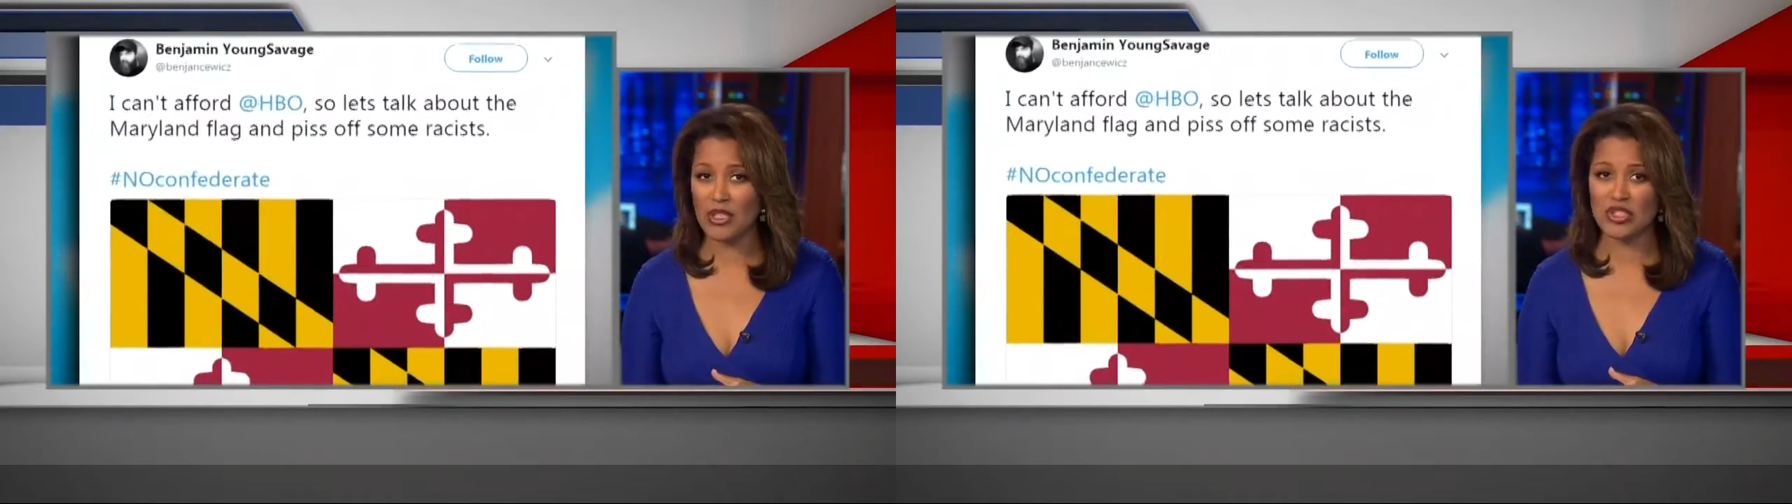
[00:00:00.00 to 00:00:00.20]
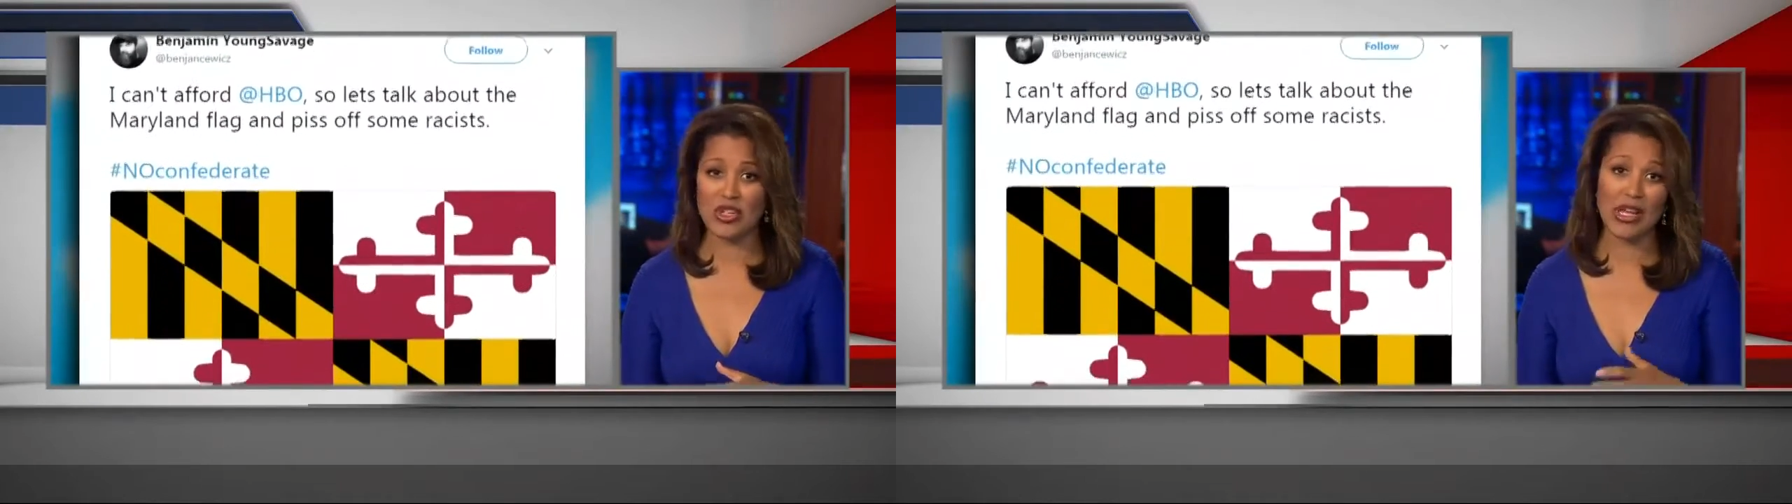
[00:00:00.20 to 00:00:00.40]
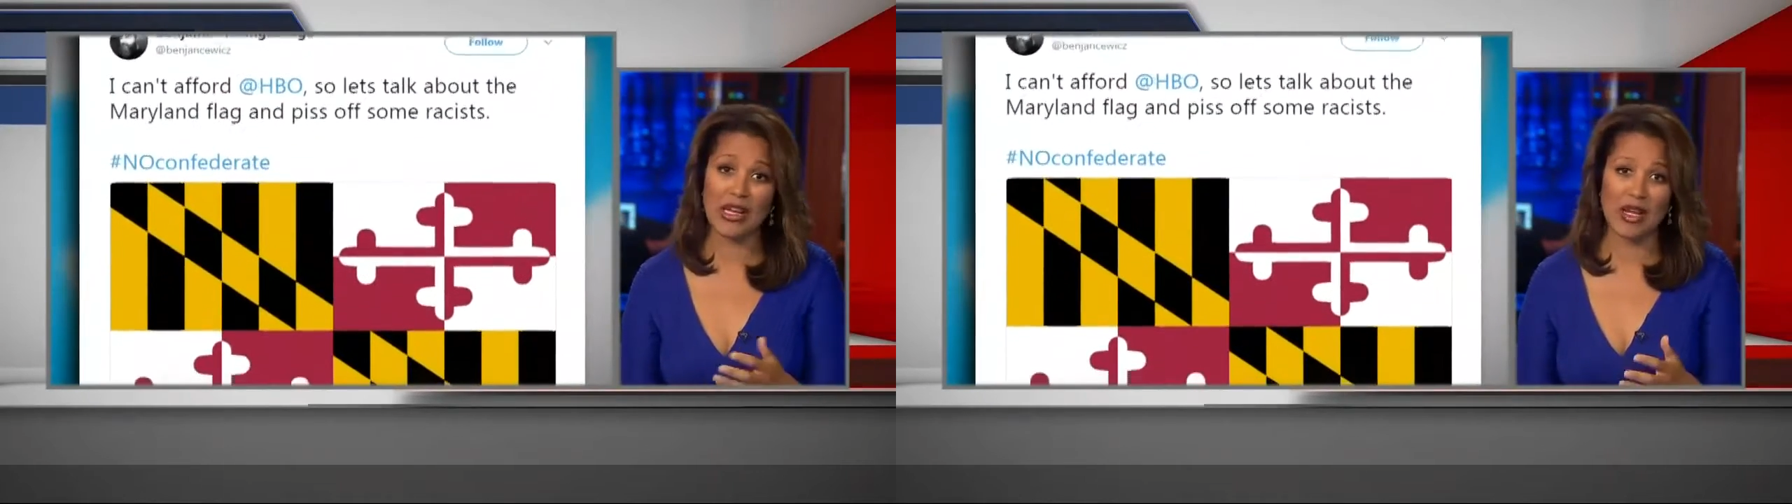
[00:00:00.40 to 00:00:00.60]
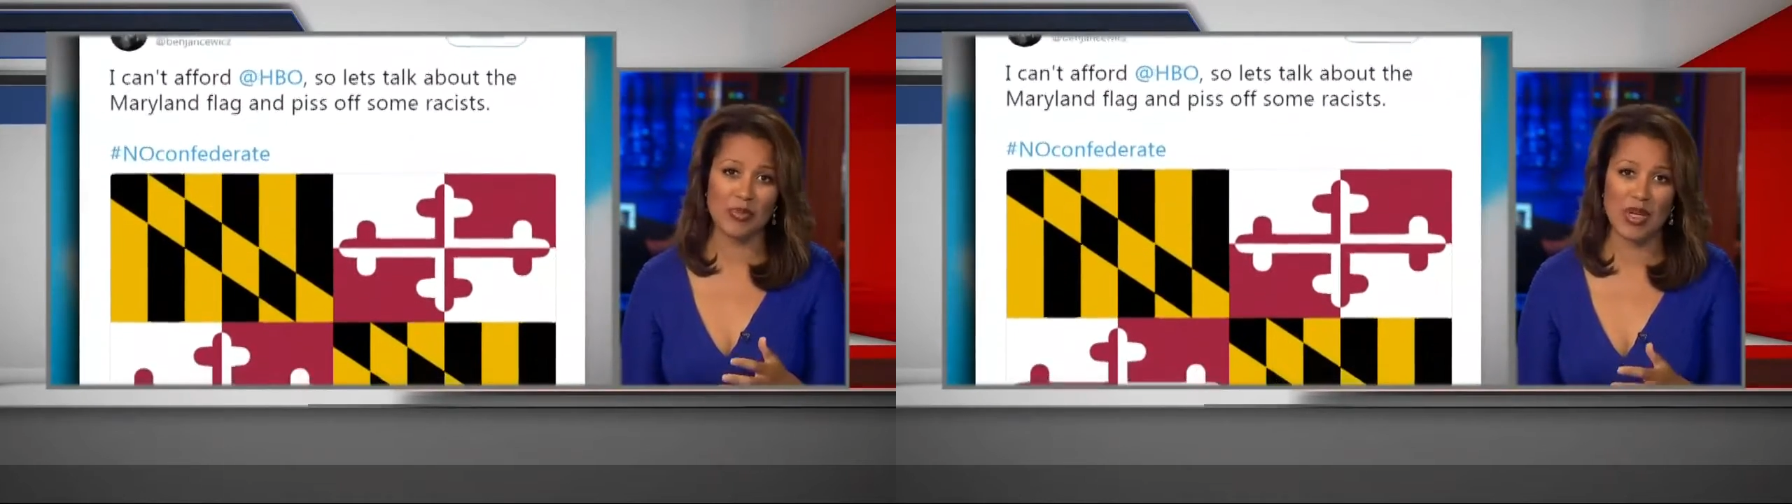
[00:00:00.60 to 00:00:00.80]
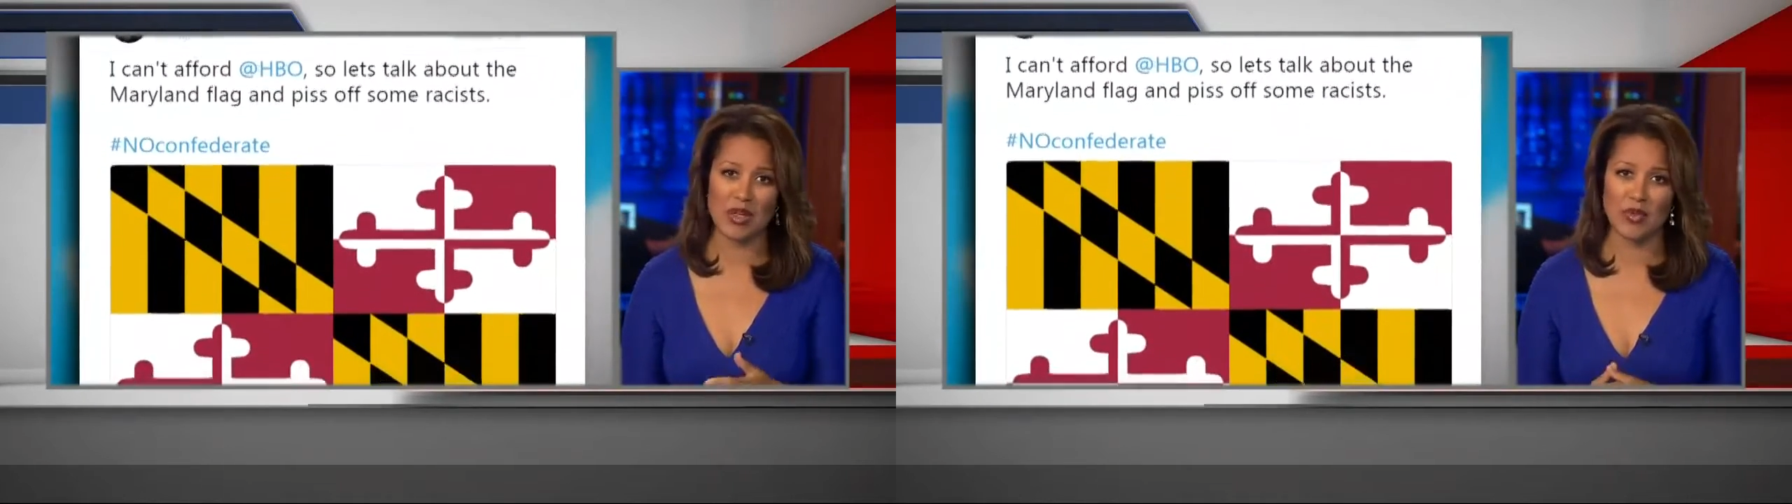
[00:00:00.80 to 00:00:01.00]
which ended
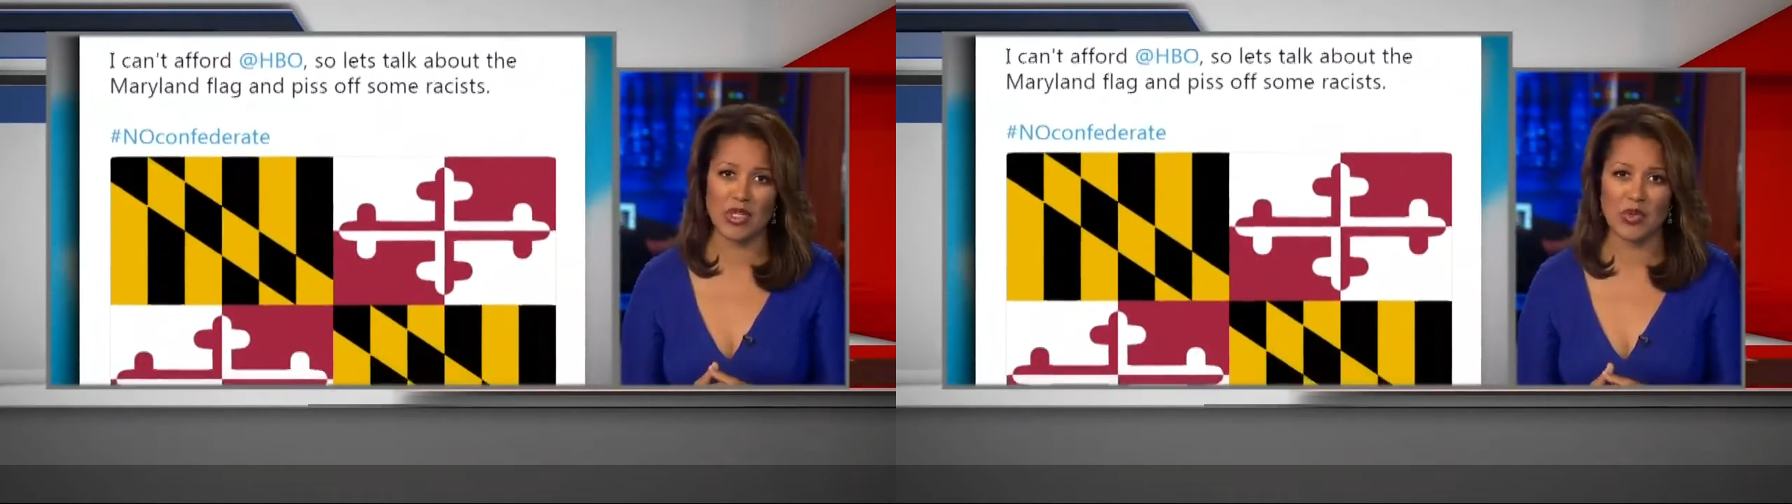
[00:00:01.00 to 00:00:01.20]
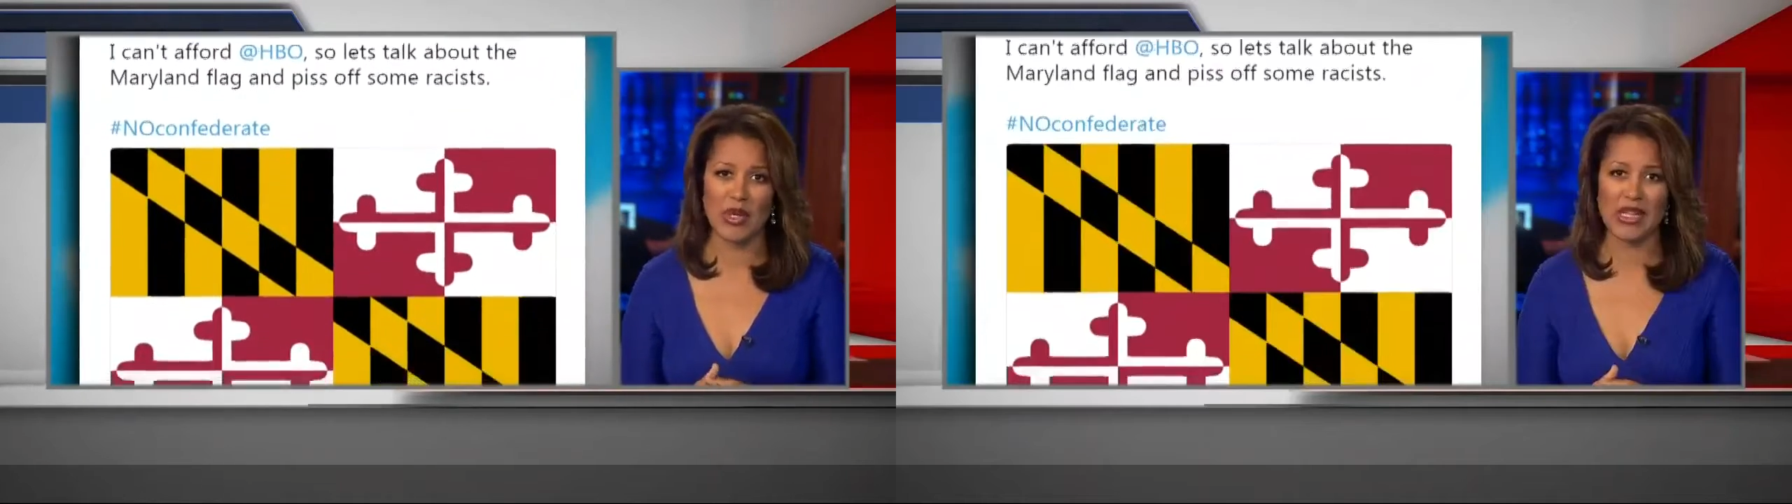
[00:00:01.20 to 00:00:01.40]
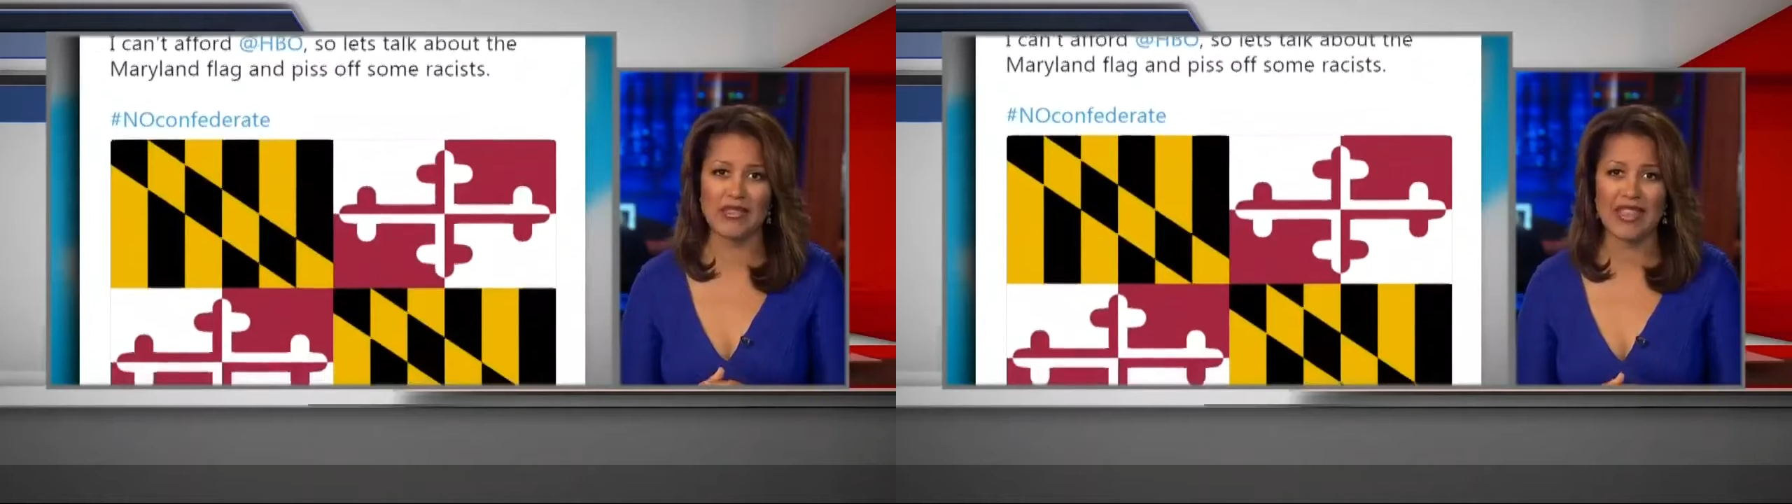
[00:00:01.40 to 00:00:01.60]
up being retweeted